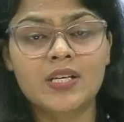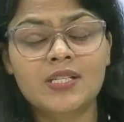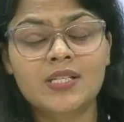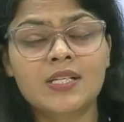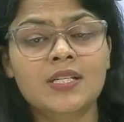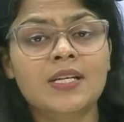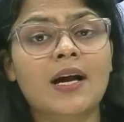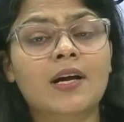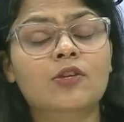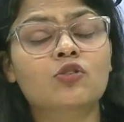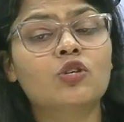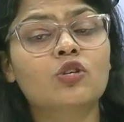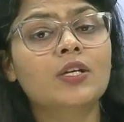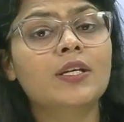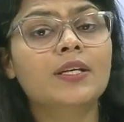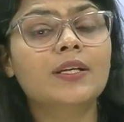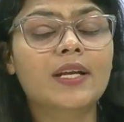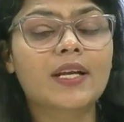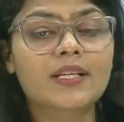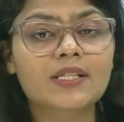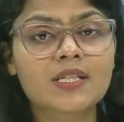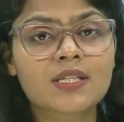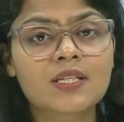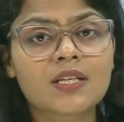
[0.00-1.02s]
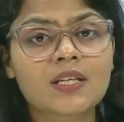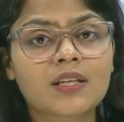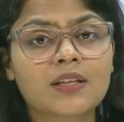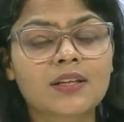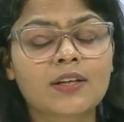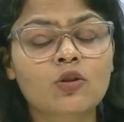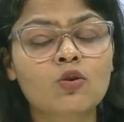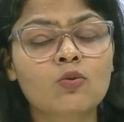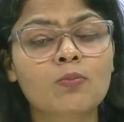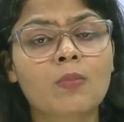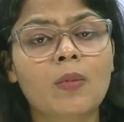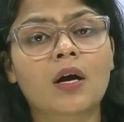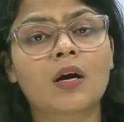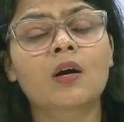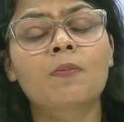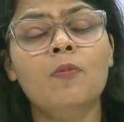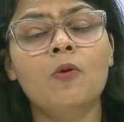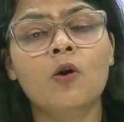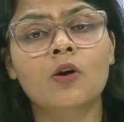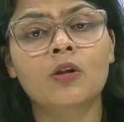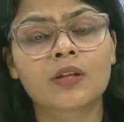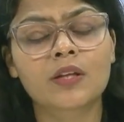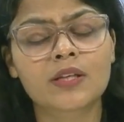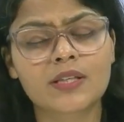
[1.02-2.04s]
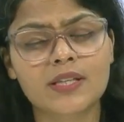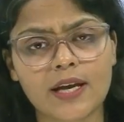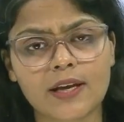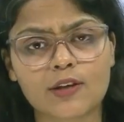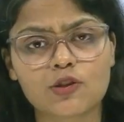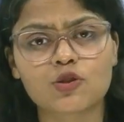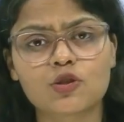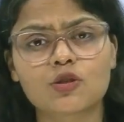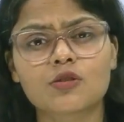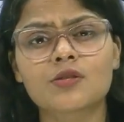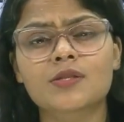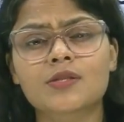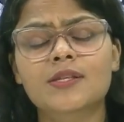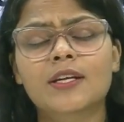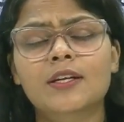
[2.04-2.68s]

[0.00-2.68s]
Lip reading: Is it actually necessary that you mug up all the sections,